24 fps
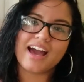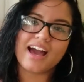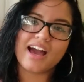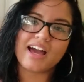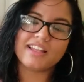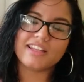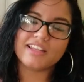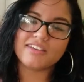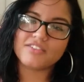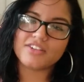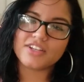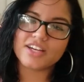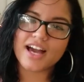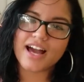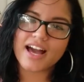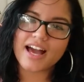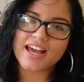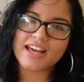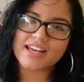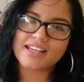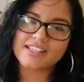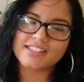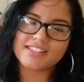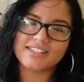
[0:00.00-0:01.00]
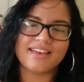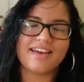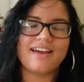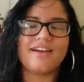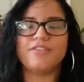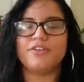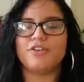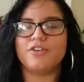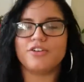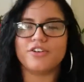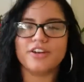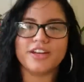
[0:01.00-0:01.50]
I love you guys.
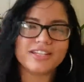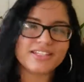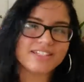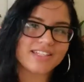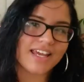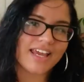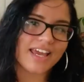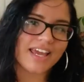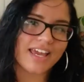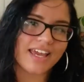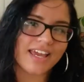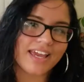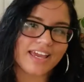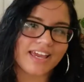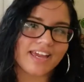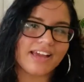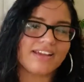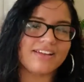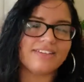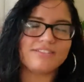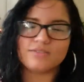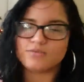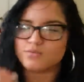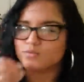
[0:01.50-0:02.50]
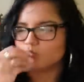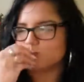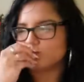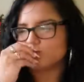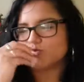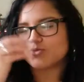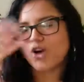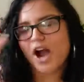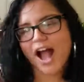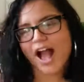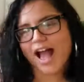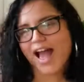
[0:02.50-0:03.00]
Have a great day.
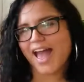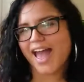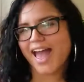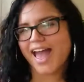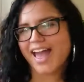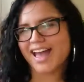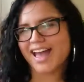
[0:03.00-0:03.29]
Mwah.